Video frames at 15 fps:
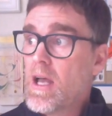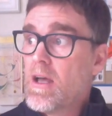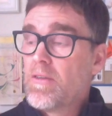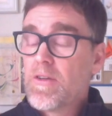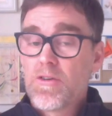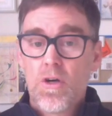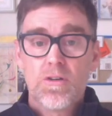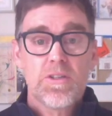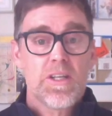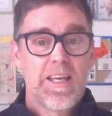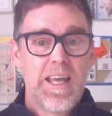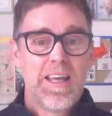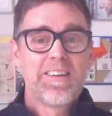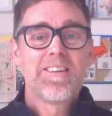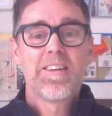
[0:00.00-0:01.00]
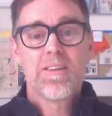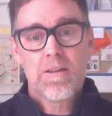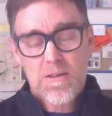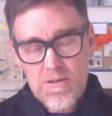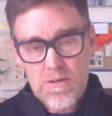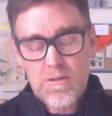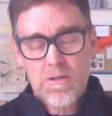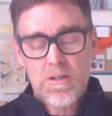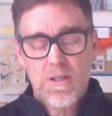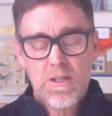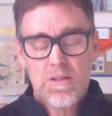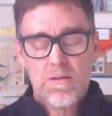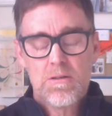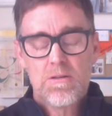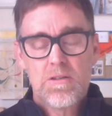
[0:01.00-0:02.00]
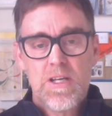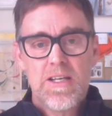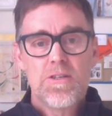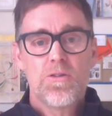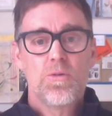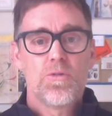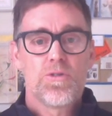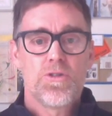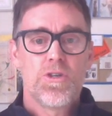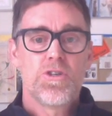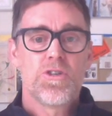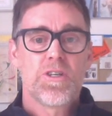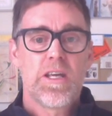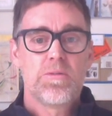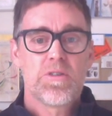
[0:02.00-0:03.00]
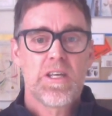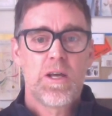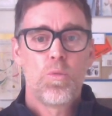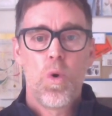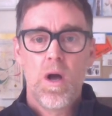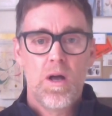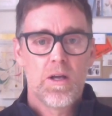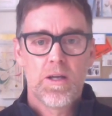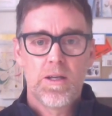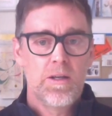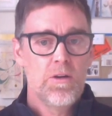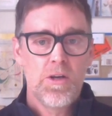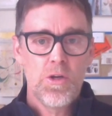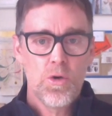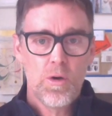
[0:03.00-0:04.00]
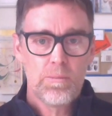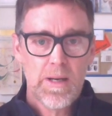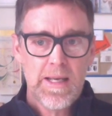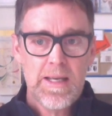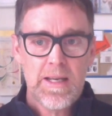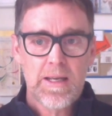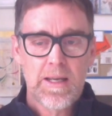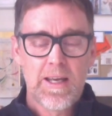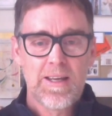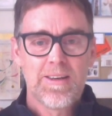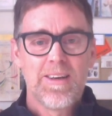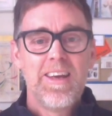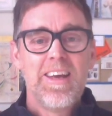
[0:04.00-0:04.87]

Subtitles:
The doctor, the dental surgeon kept saying, "Why, you're not bleeding," and